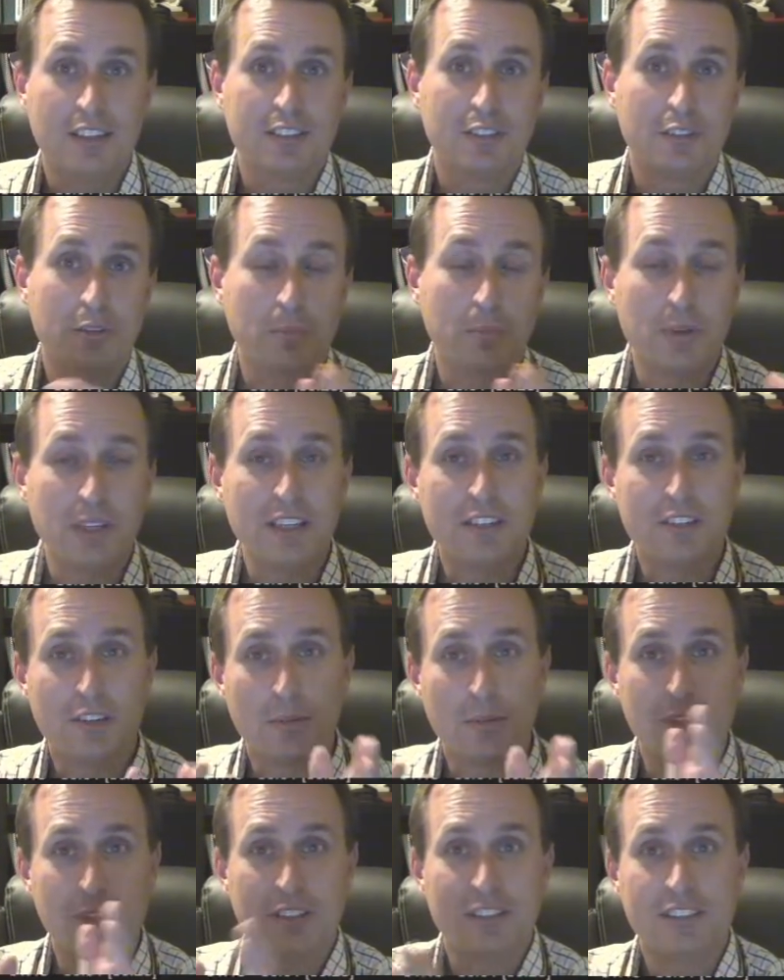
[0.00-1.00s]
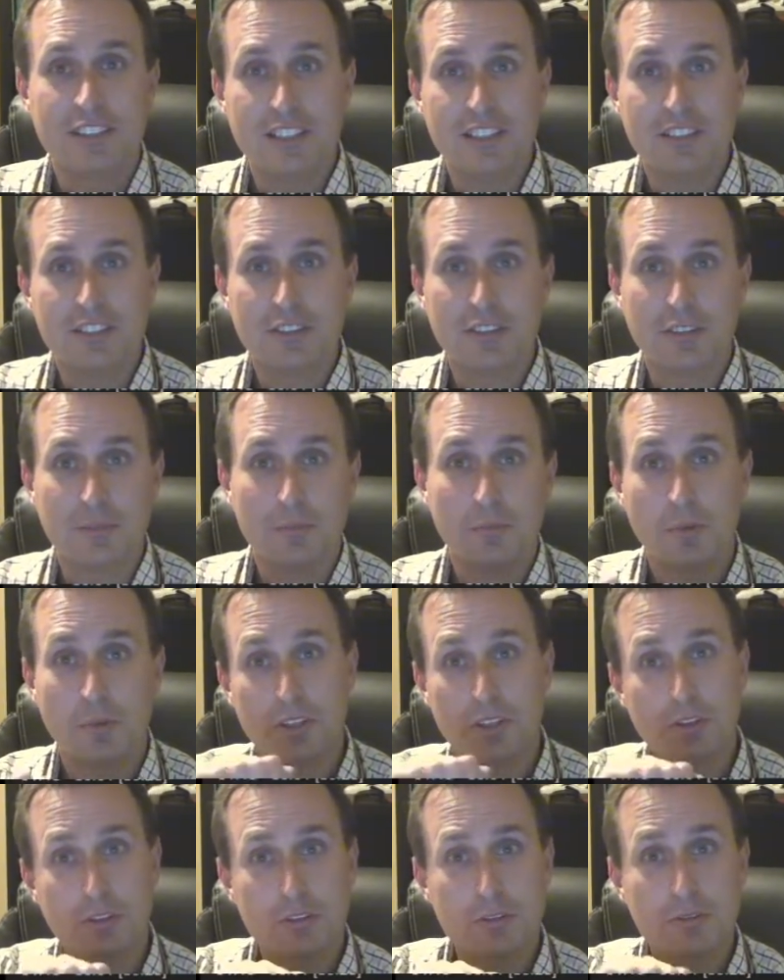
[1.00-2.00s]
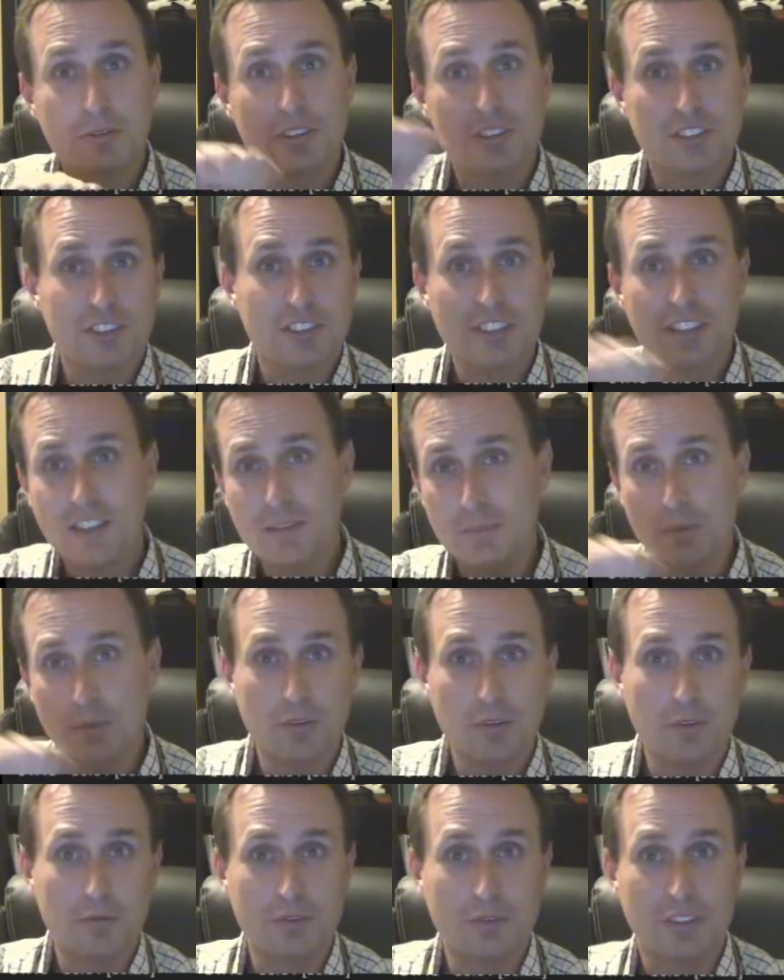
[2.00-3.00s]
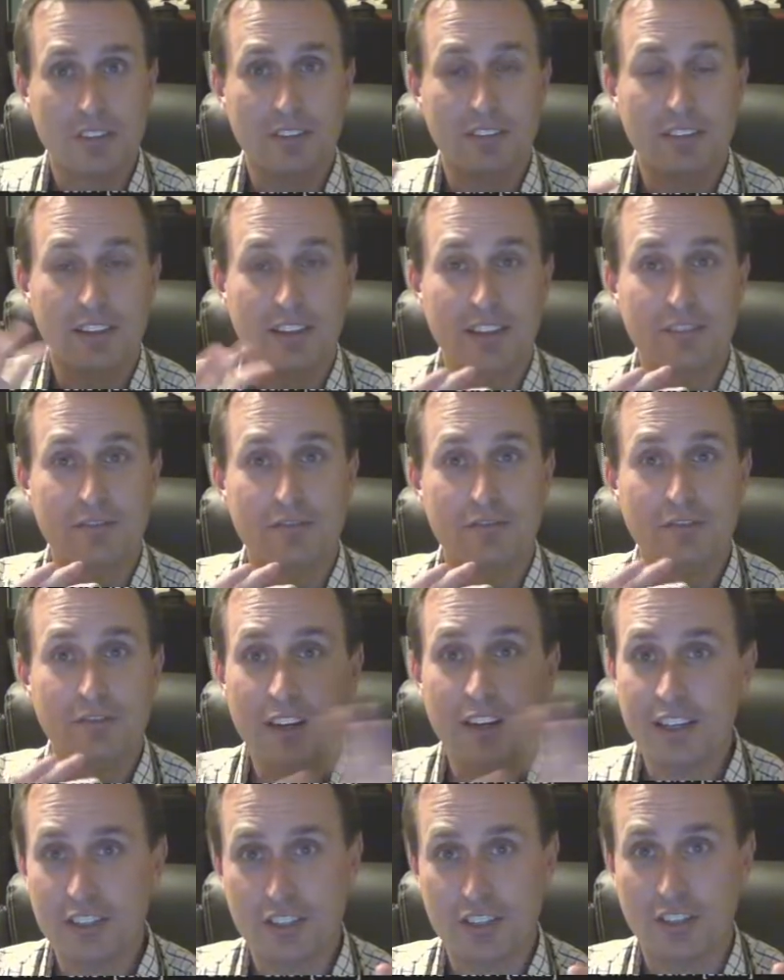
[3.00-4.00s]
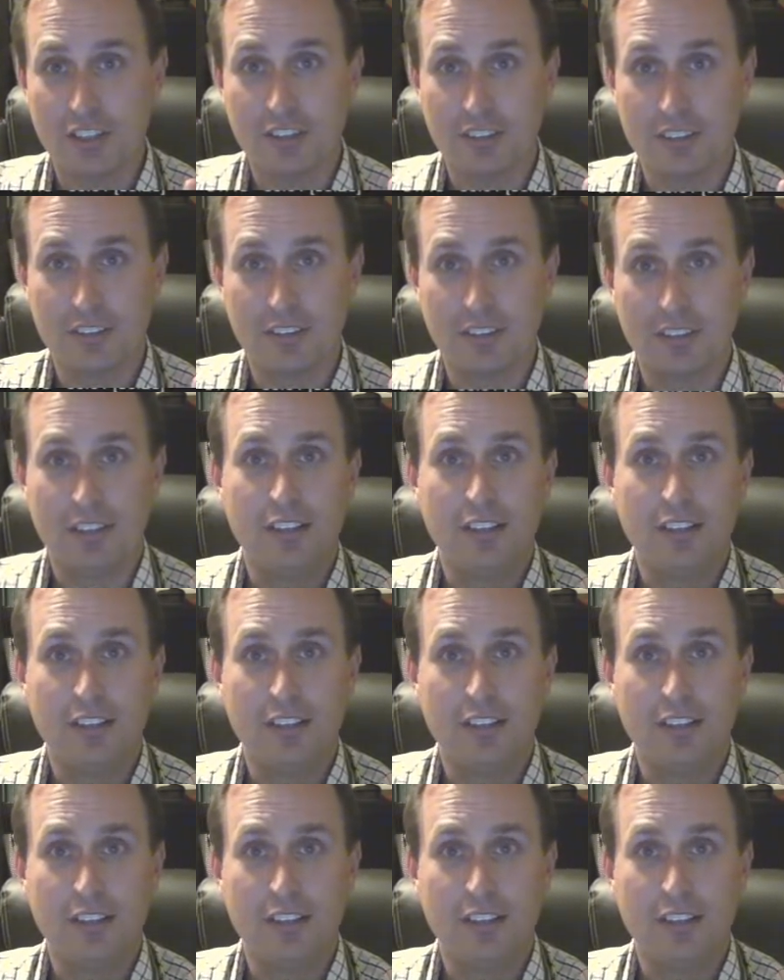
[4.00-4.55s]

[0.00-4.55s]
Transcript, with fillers: So the P term and the D term, when you're doing stick moves, they fight each other.